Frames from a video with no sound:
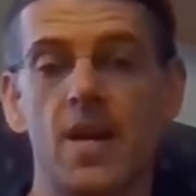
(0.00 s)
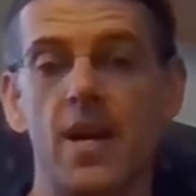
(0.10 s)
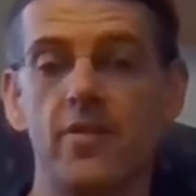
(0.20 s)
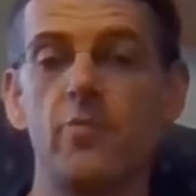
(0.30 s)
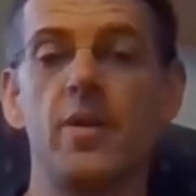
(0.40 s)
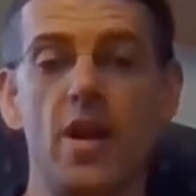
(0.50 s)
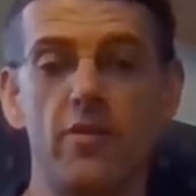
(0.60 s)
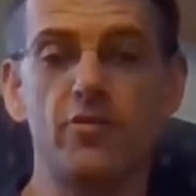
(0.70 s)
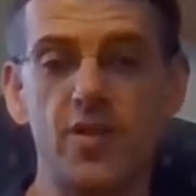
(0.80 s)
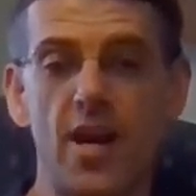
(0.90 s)
And there have been
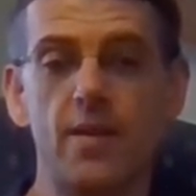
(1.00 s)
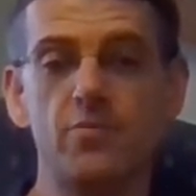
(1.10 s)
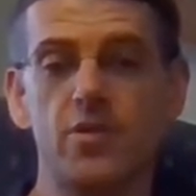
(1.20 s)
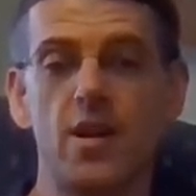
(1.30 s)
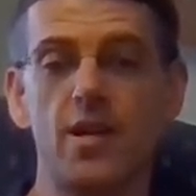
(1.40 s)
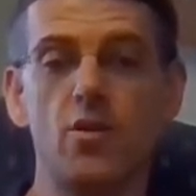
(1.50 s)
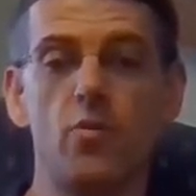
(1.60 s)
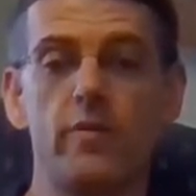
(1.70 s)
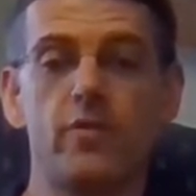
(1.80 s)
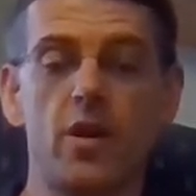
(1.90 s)
other times, I know
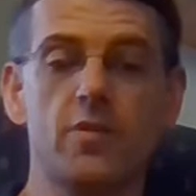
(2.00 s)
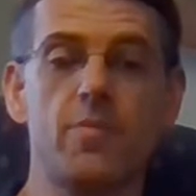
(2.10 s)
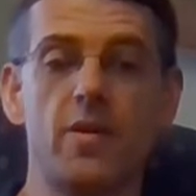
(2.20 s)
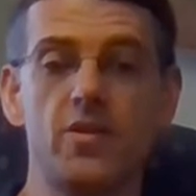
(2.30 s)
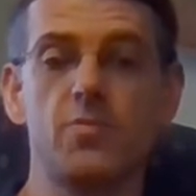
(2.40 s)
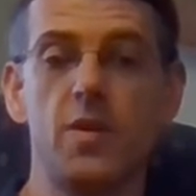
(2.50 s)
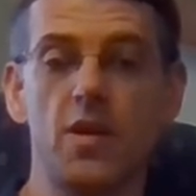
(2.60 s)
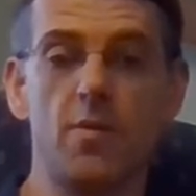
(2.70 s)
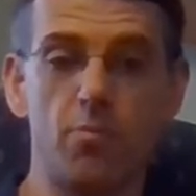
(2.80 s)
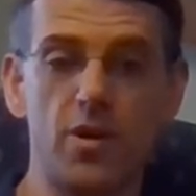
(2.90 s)
we've talked about this
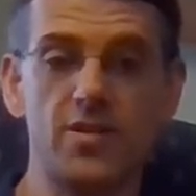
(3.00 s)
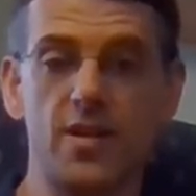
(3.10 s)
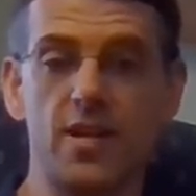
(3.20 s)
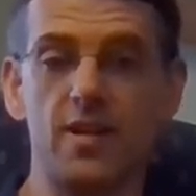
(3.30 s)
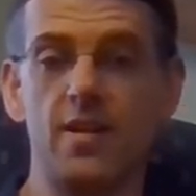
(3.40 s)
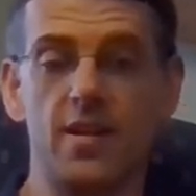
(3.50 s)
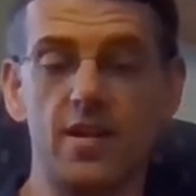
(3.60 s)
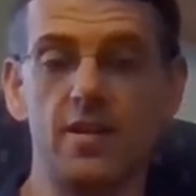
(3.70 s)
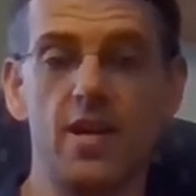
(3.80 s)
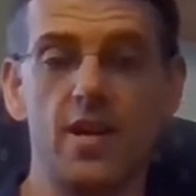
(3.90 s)
being unprecedented,
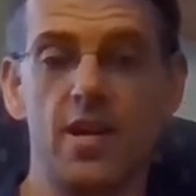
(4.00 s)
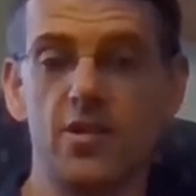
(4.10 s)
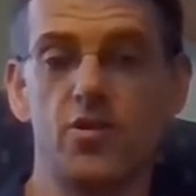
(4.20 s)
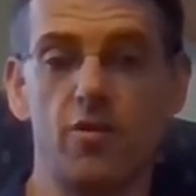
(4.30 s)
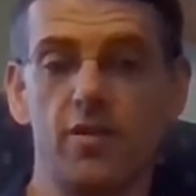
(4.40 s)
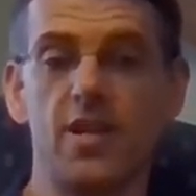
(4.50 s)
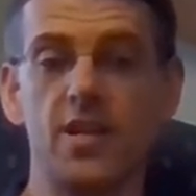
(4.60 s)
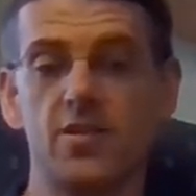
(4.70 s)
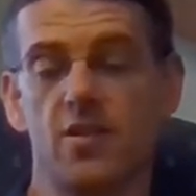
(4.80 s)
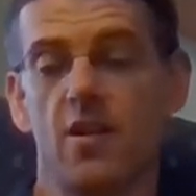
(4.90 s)
and it certainly
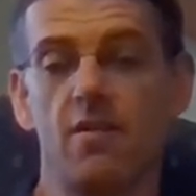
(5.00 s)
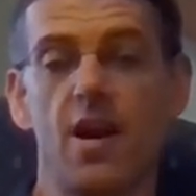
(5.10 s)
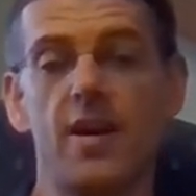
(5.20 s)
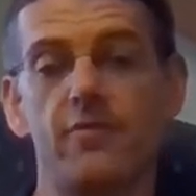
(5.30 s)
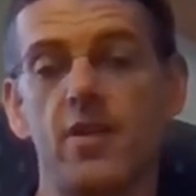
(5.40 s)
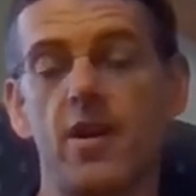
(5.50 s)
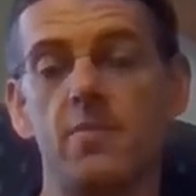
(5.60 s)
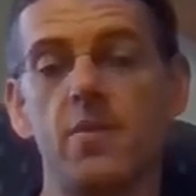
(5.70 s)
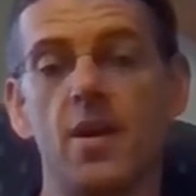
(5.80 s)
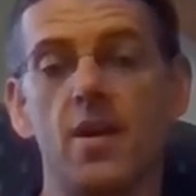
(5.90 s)
is in our
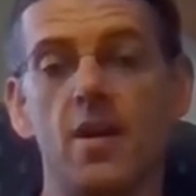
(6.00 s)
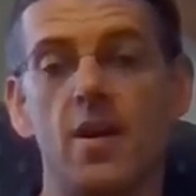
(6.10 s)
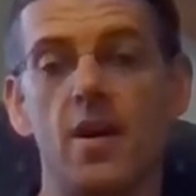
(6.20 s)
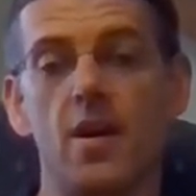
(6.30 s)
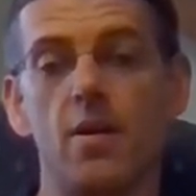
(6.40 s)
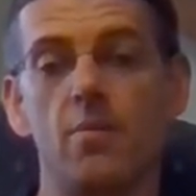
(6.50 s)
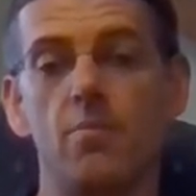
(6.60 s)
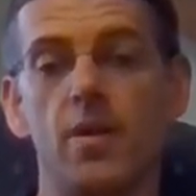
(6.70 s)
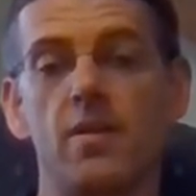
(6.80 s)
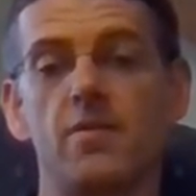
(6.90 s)
lifetime,
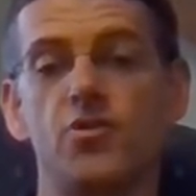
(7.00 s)
but